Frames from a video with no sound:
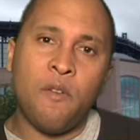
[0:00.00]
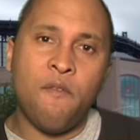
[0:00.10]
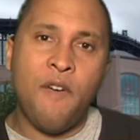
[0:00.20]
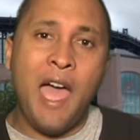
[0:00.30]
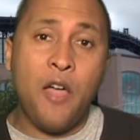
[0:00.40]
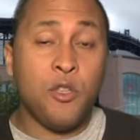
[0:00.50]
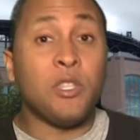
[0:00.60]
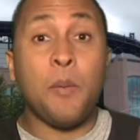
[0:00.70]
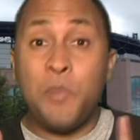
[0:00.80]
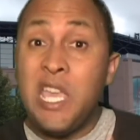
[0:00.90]
the
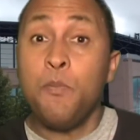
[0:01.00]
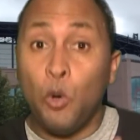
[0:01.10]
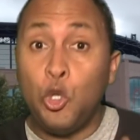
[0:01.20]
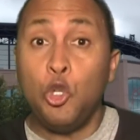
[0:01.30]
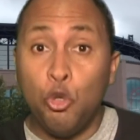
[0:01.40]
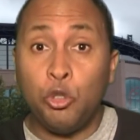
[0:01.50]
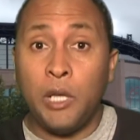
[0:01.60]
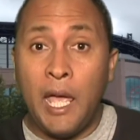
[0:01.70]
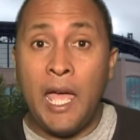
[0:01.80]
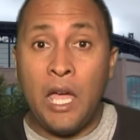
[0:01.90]
values that people used
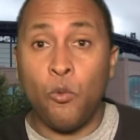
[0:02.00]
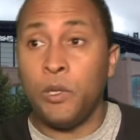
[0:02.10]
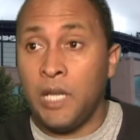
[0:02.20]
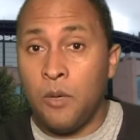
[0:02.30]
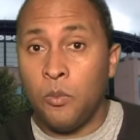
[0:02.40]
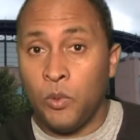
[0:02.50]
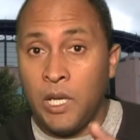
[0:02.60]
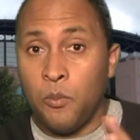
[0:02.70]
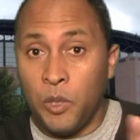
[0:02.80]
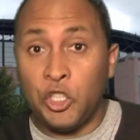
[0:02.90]
to have when they
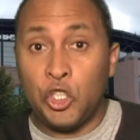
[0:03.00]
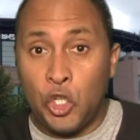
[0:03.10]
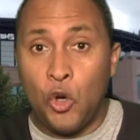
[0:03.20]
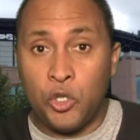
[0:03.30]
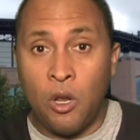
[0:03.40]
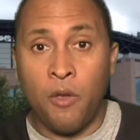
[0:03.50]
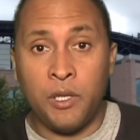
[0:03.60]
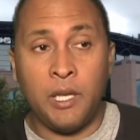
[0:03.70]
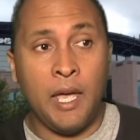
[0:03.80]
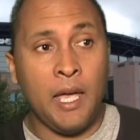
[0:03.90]
went to church all
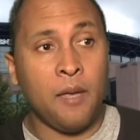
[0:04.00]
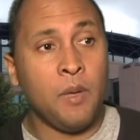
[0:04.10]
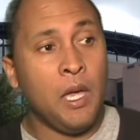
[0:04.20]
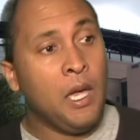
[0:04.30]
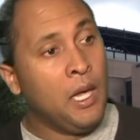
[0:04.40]
the time?